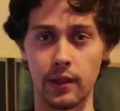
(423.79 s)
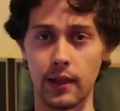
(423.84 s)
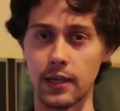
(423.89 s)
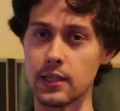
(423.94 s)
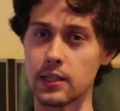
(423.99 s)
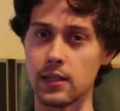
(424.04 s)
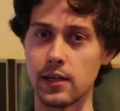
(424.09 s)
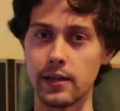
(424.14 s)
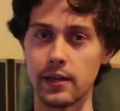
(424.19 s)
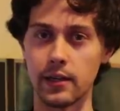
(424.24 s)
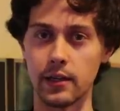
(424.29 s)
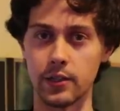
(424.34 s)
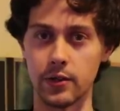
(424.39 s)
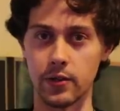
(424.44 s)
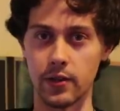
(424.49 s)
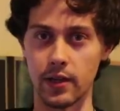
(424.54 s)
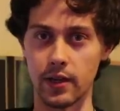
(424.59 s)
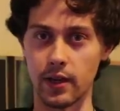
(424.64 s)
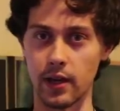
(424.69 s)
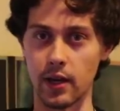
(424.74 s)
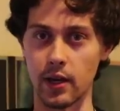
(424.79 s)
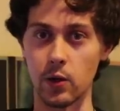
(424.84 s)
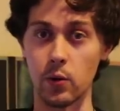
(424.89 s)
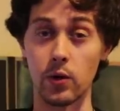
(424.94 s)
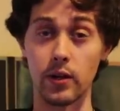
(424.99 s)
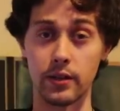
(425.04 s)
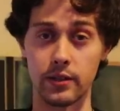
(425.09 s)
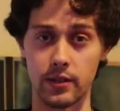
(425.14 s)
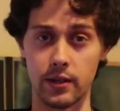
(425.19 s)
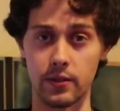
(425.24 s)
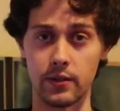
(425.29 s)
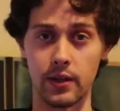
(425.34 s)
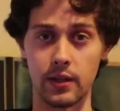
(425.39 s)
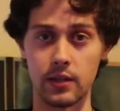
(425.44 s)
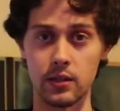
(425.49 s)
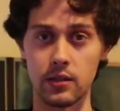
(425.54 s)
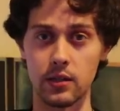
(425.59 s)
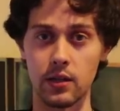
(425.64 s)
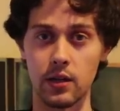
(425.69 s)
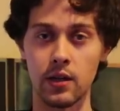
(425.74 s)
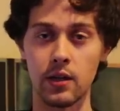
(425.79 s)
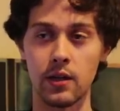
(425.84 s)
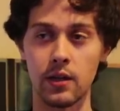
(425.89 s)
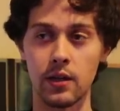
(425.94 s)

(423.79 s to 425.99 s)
less lighting, so that kind of works out nicely.